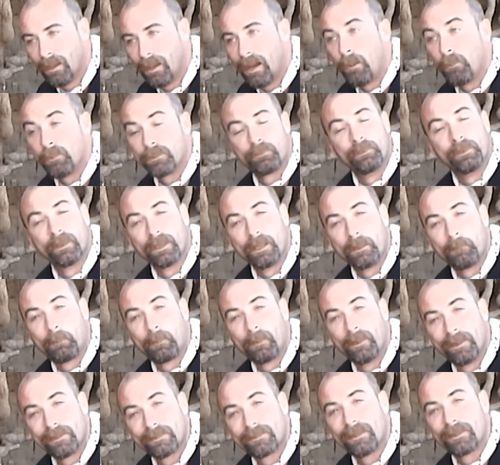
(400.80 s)
I was really
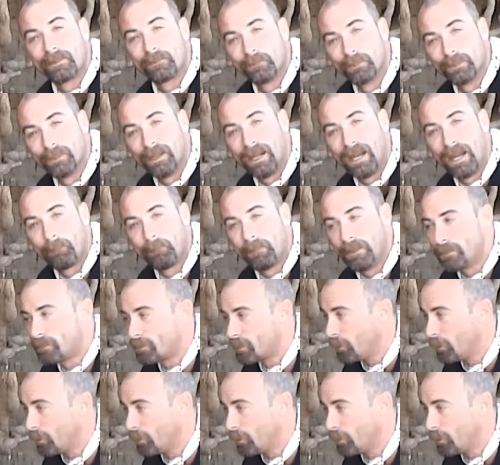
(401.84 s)
impressed. I was real happy.